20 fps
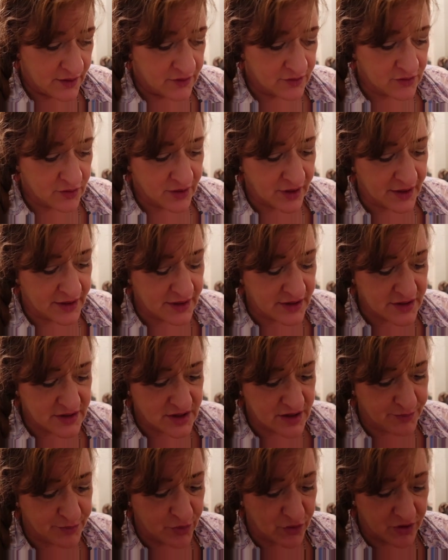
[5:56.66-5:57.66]
So cutting
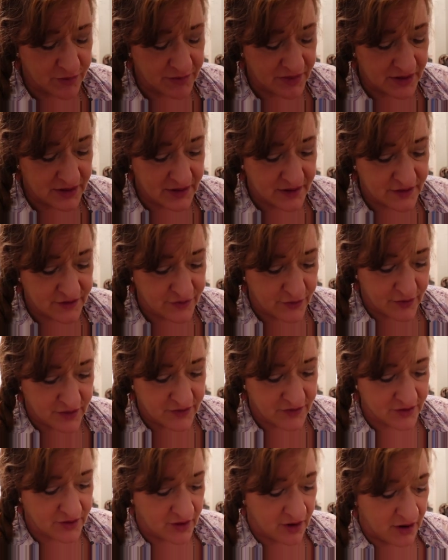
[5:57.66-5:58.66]
into the pork belly, it's very
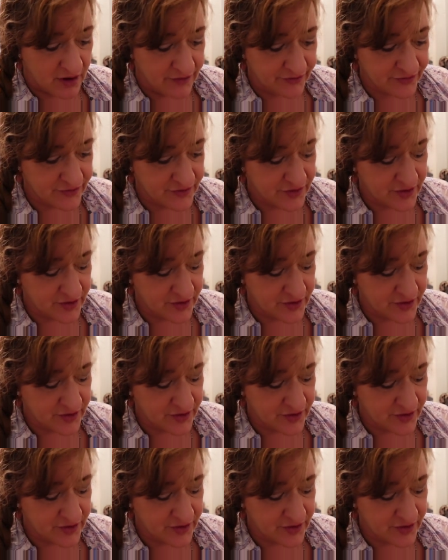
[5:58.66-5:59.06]
soft.